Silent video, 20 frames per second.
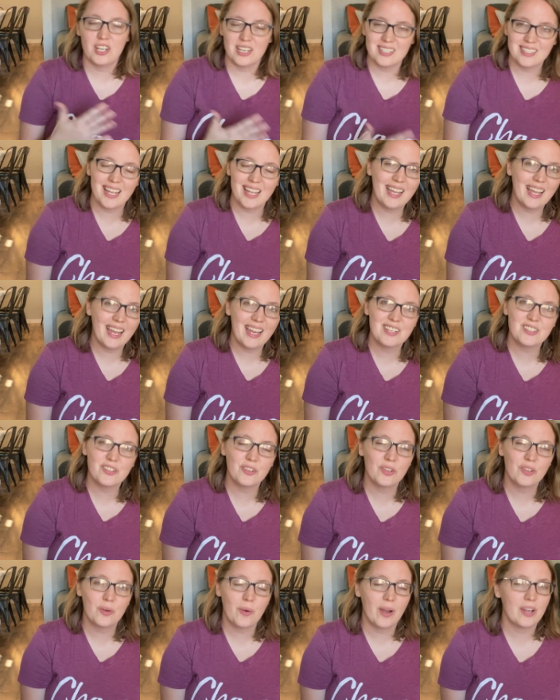just like I
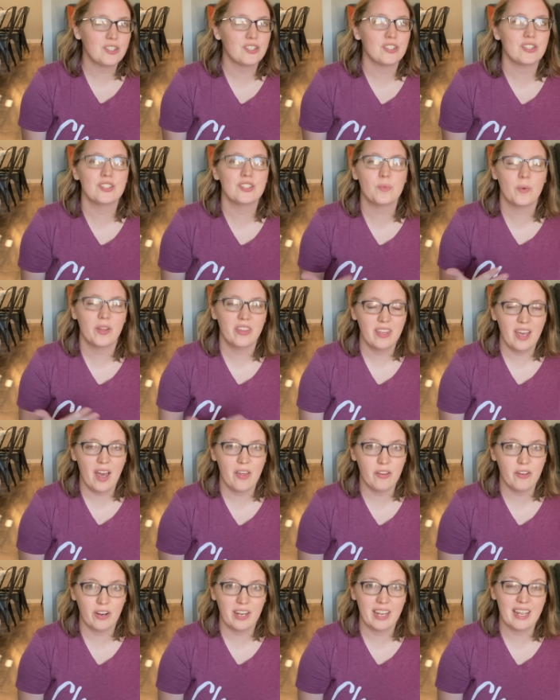answered the questions with the
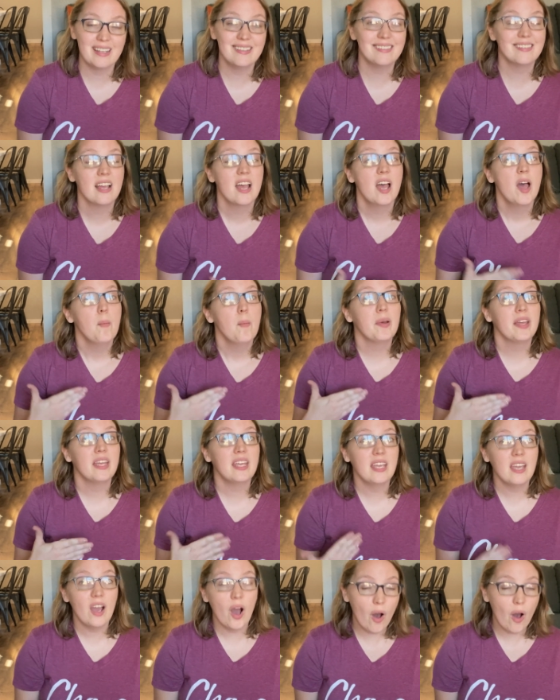other kids, but
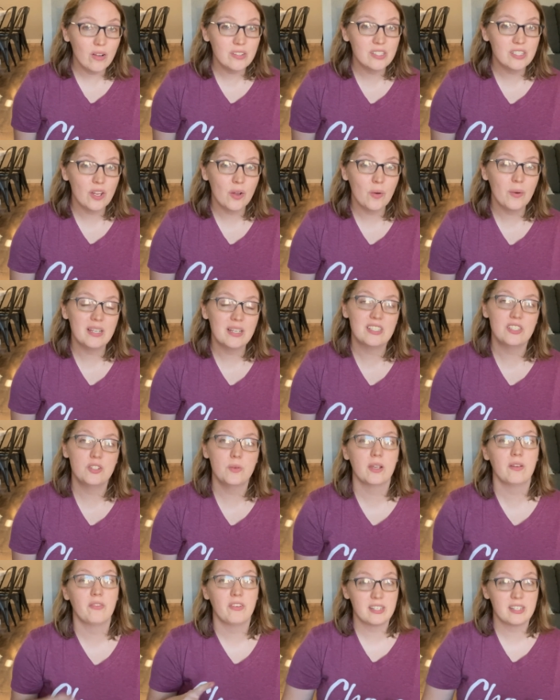he also is
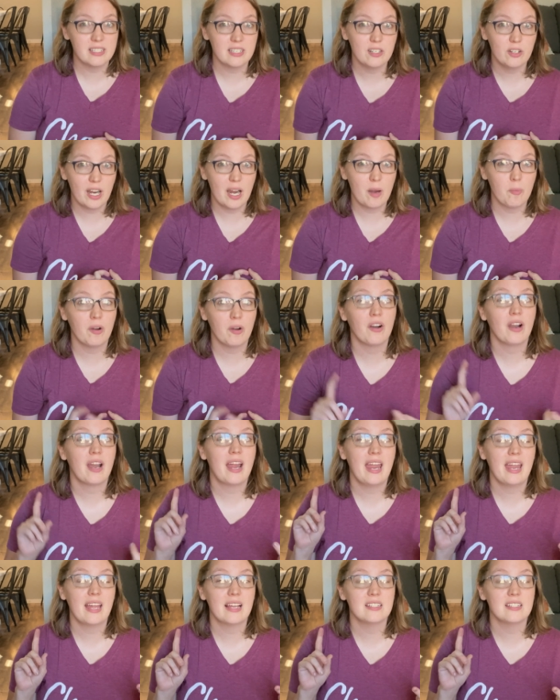doing Fix It Grammar
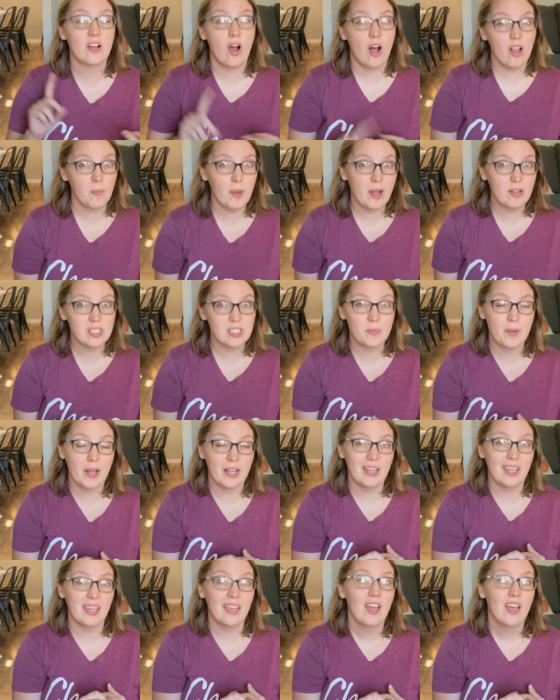and All About
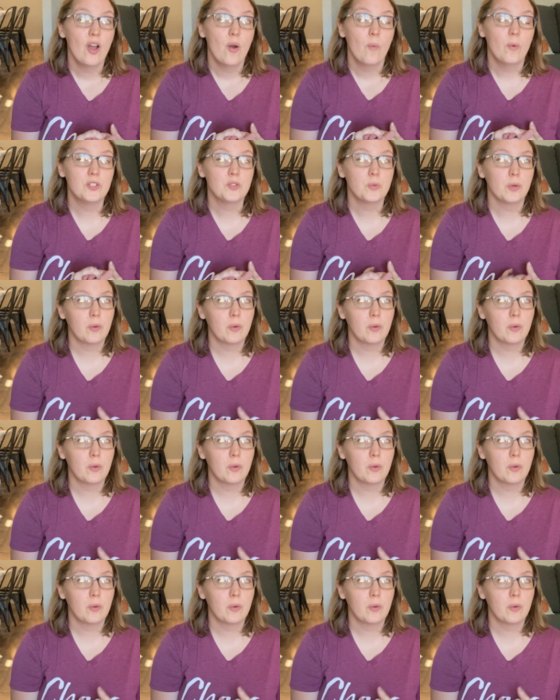Spelling, which